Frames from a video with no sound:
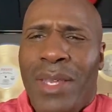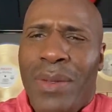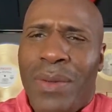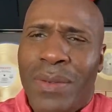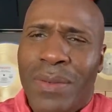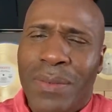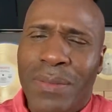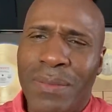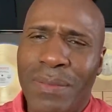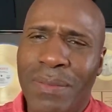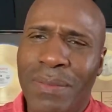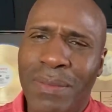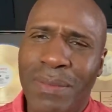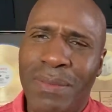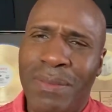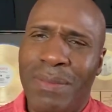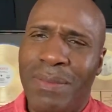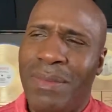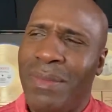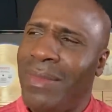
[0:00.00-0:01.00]
you.
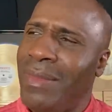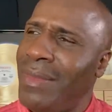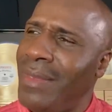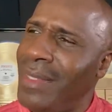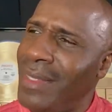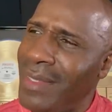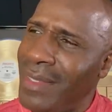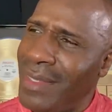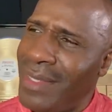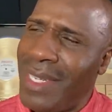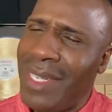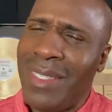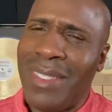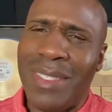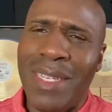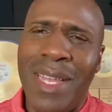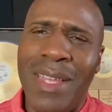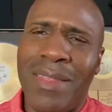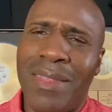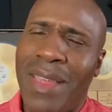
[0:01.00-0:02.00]

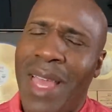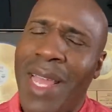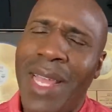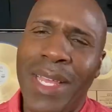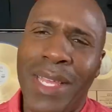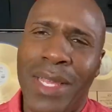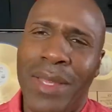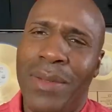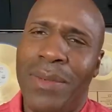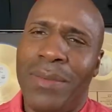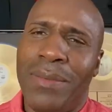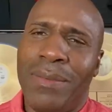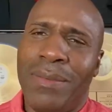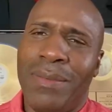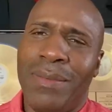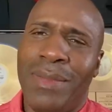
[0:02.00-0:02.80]
Just say thank you.